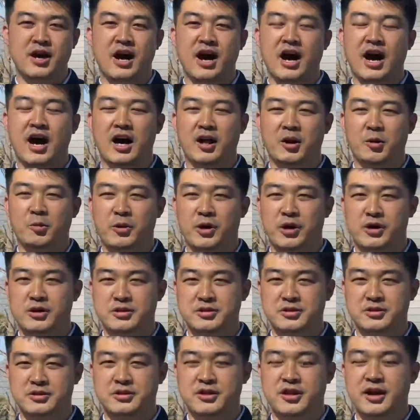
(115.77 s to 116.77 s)

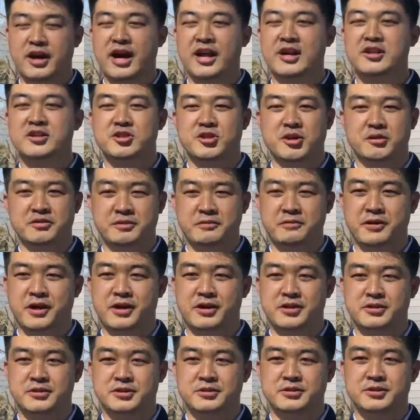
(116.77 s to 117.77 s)
hardwares, and
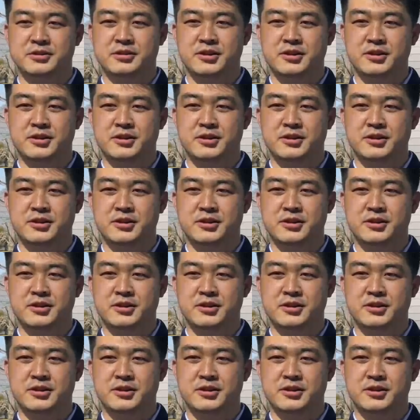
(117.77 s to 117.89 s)
softwares.